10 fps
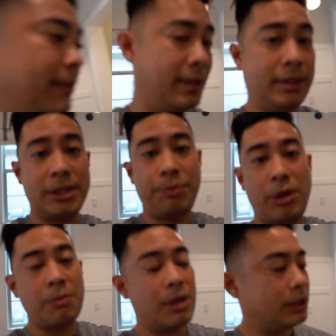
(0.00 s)
this is
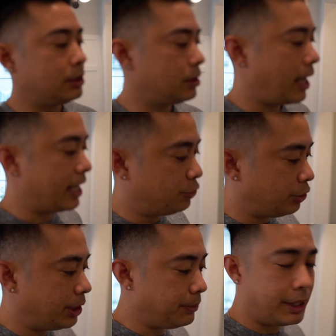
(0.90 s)
pretty much a
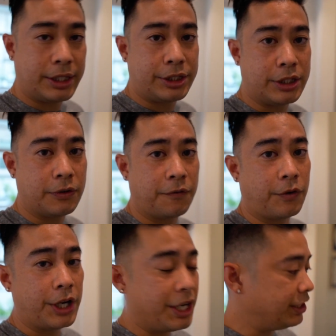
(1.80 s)
dream kitchen
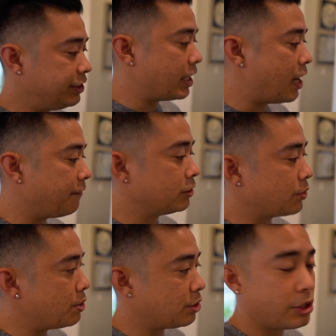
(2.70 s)
for any chef or
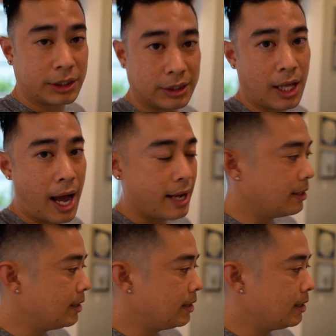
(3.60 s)
someone who cooks a lot.